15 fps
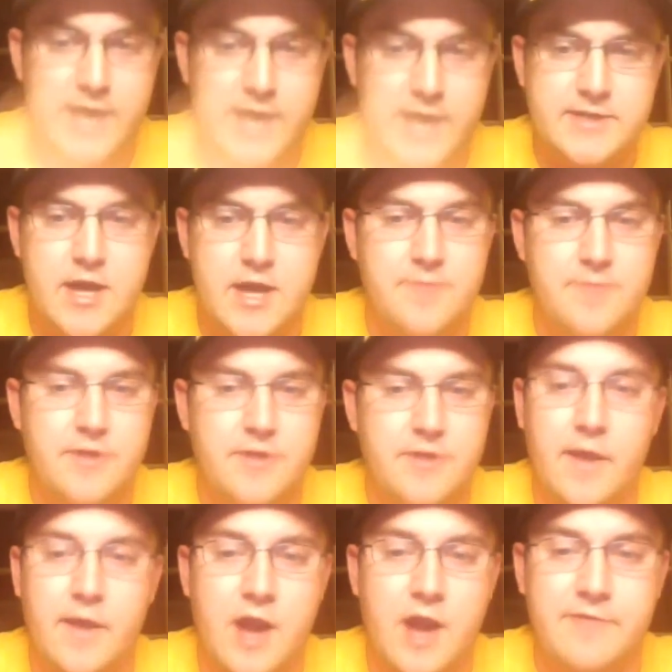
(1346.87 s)
time, so like
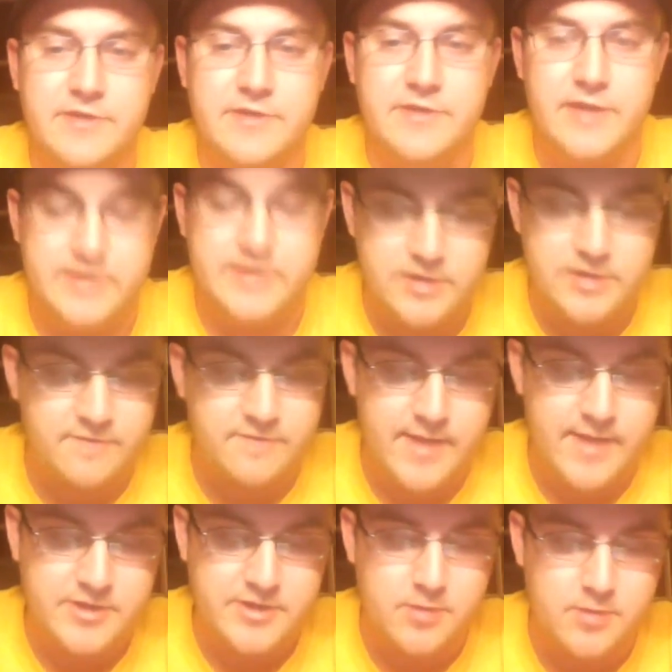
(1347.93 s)
obviously that's a tough
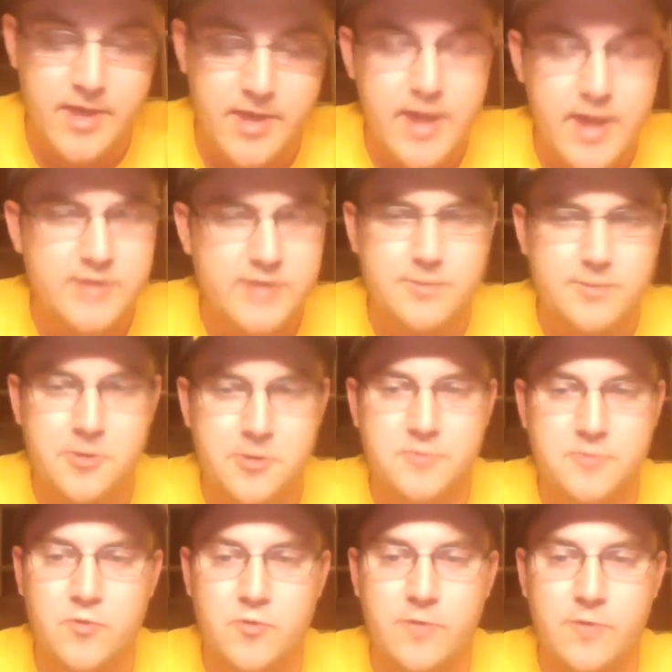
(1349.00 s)
matchup. He still put up
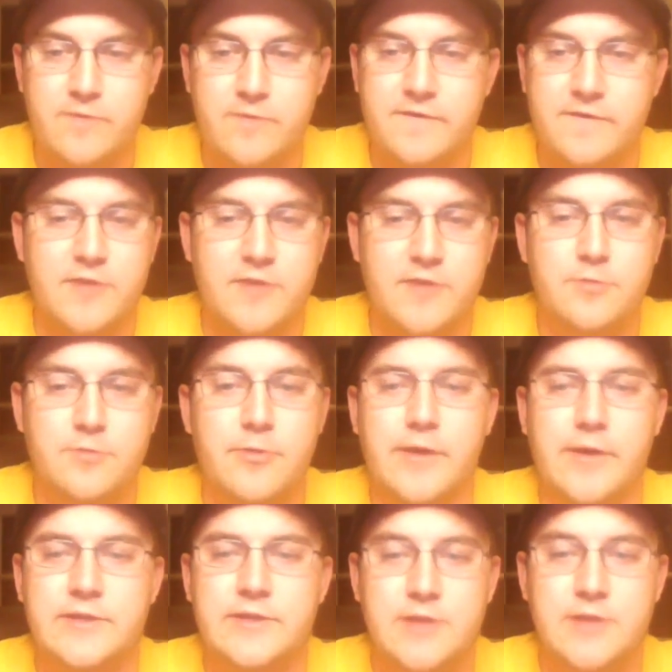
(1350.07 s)
21 FanDuel points.
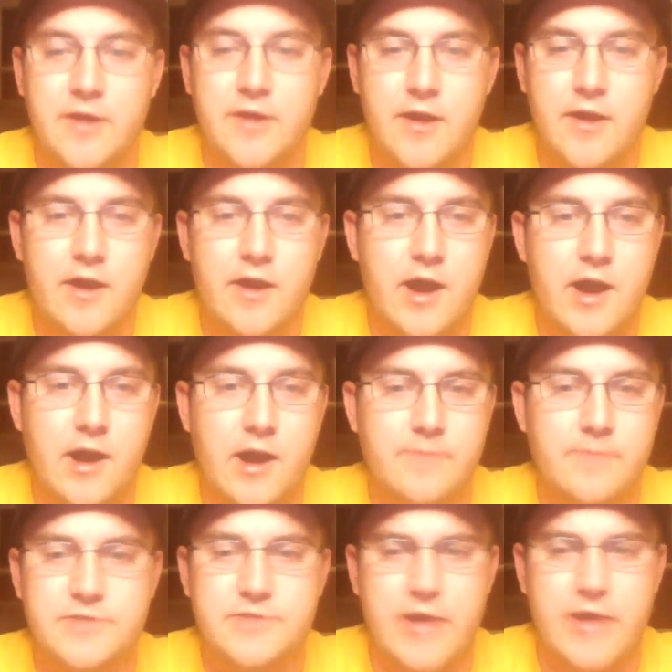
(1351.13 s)

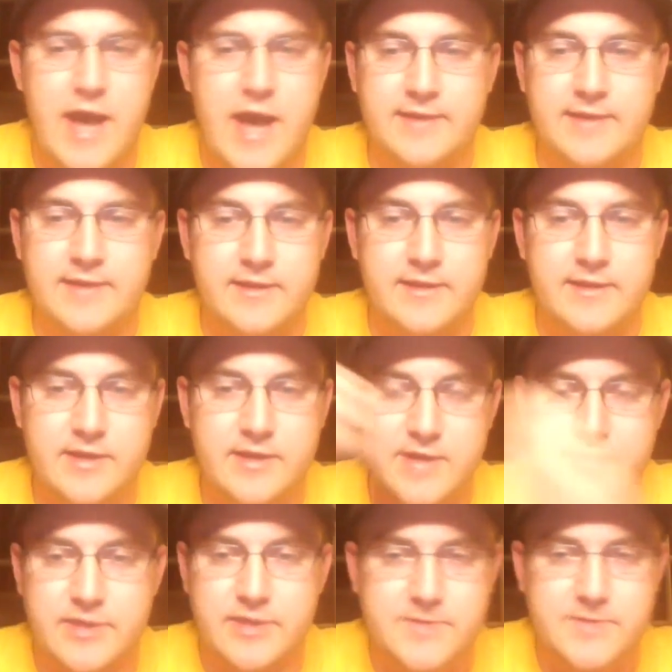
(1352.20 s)
So, yeah, I think that Taj
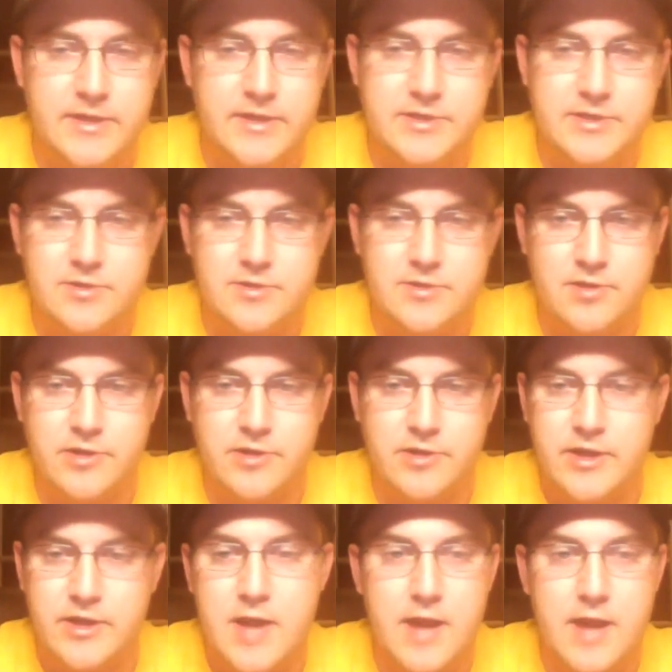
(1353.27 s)
Gibson gets you 30
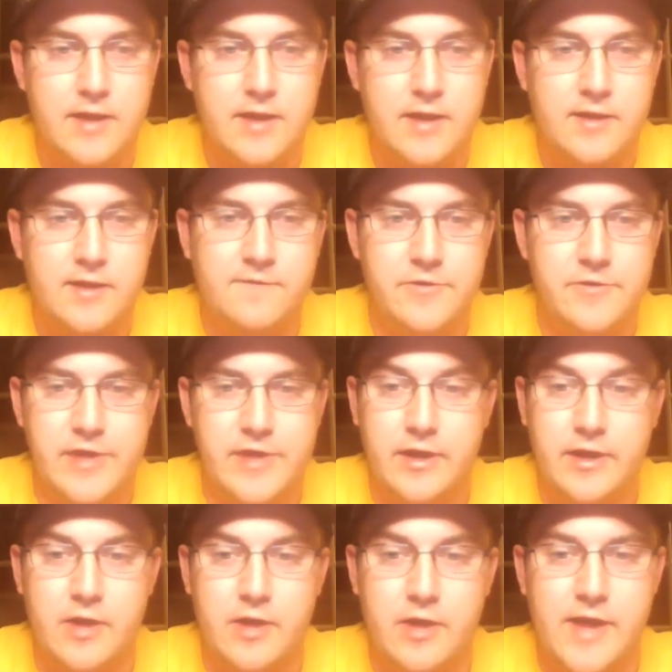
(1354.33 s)
tonight if you need to
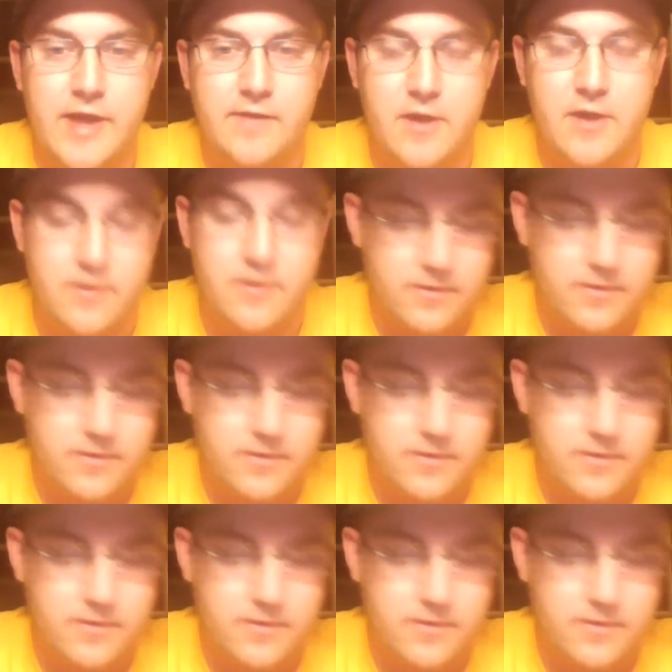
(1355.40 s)
go that low.